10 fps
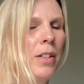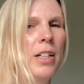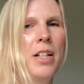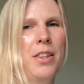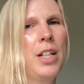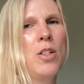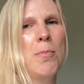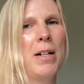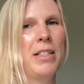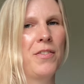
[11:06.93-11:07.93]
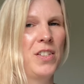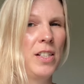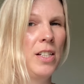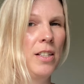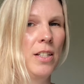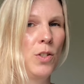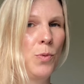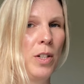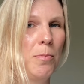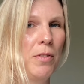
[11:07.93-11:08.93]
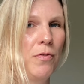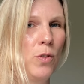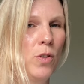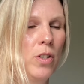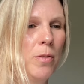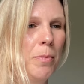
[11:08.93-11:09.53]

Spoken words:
And I think you might have seen this one before,